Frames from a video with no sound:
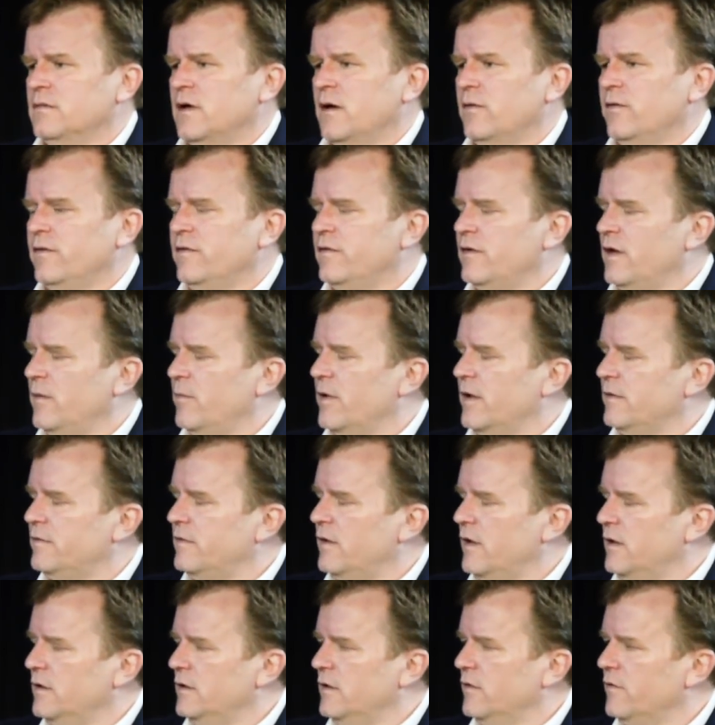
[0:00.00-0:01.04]
I would say about
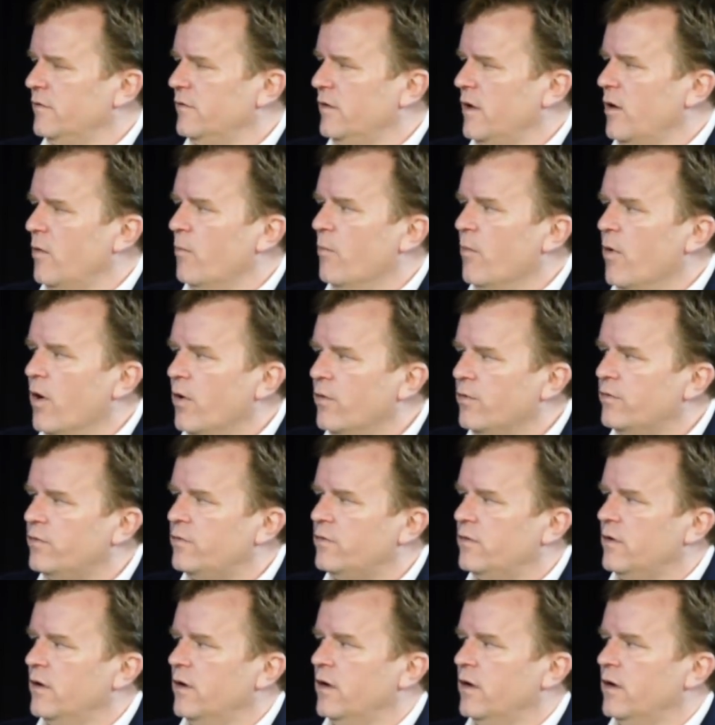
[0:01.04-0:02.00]
10 years ago, most